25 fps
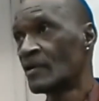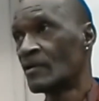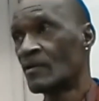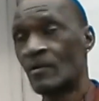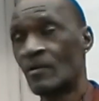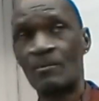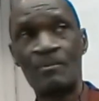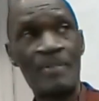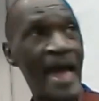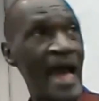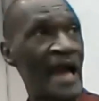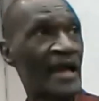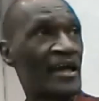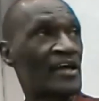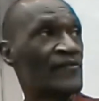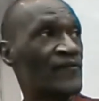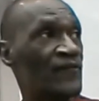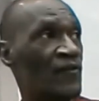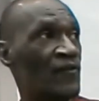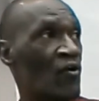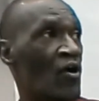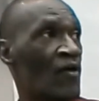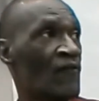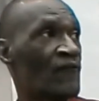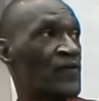back and
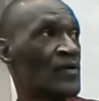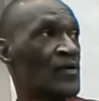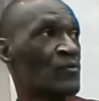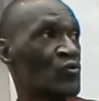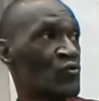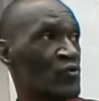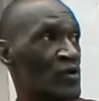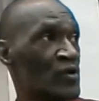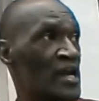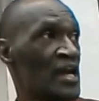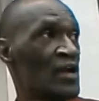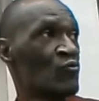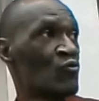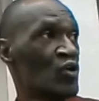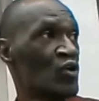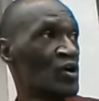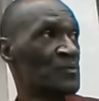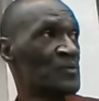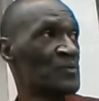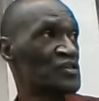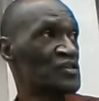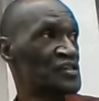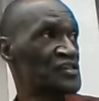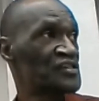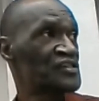forth from Greenwood,
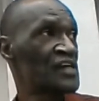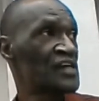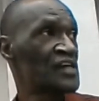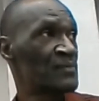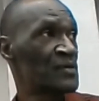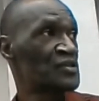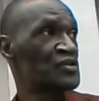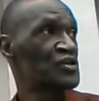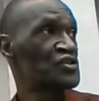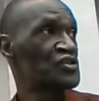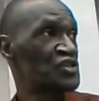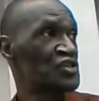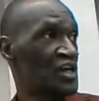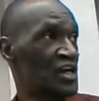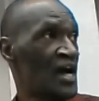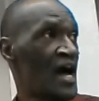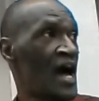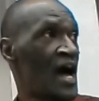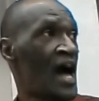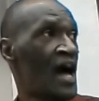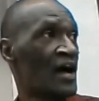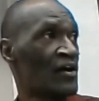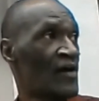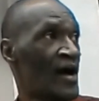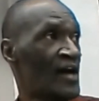Mississippi to
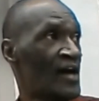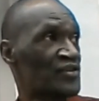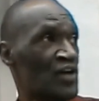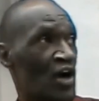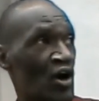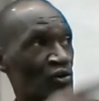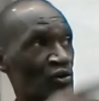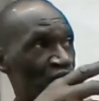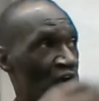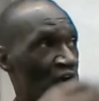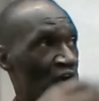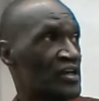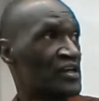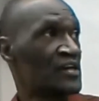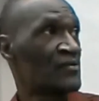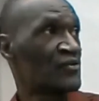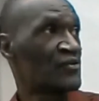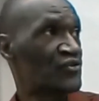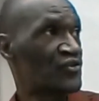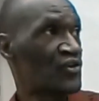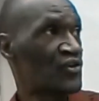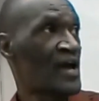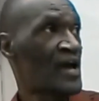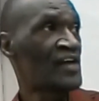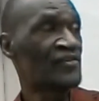Chicago. I told Tony this
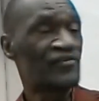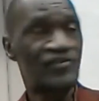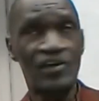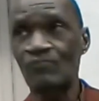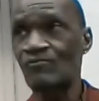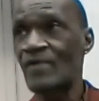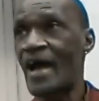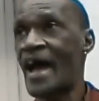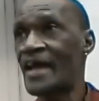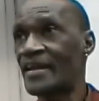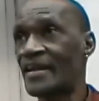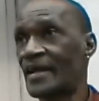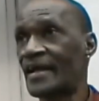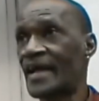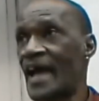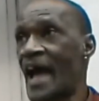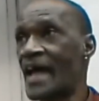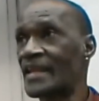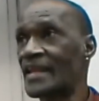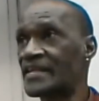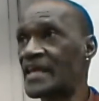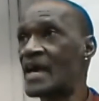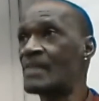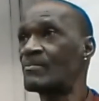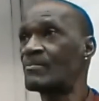story. I used to ride the
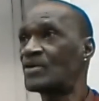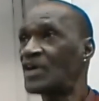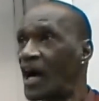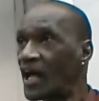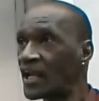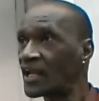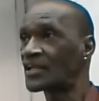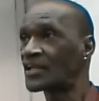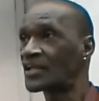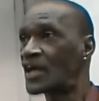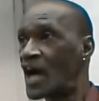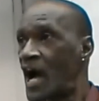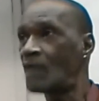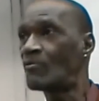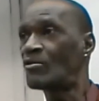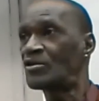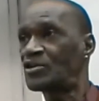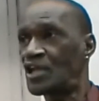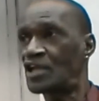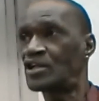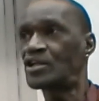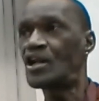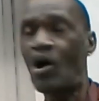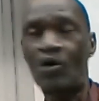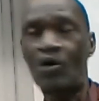goddamn colored car with the note